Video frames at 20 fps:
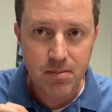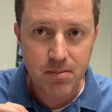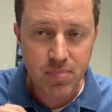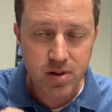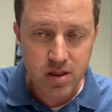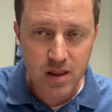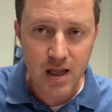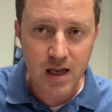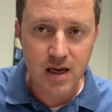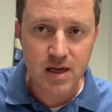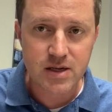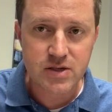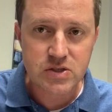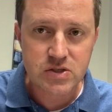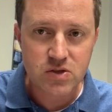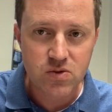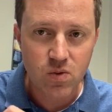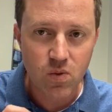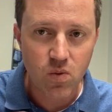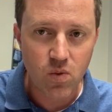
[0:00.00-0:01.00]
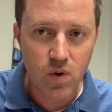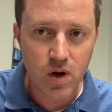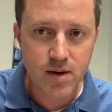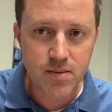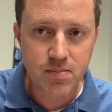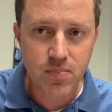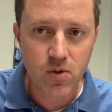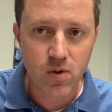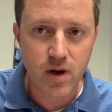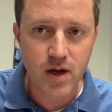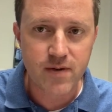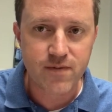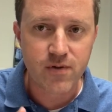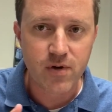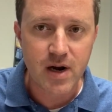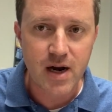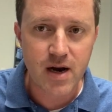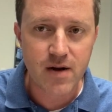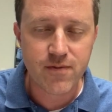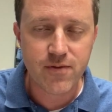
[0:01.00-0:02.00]
plus 1 point
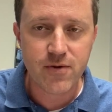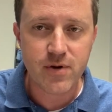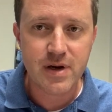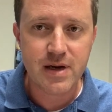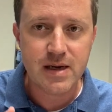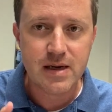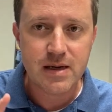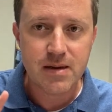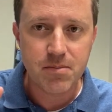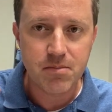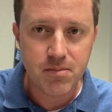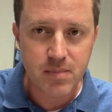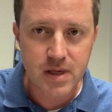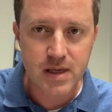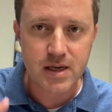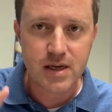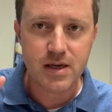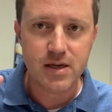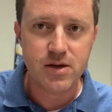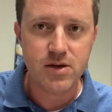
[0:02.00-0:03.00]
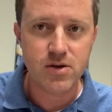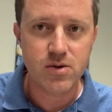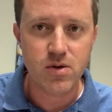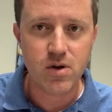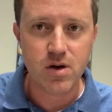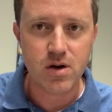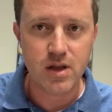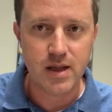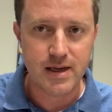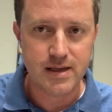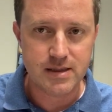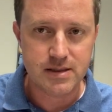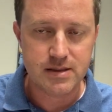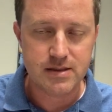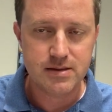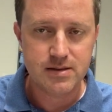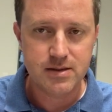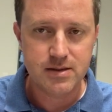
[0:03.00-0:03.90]
for every minute you are late.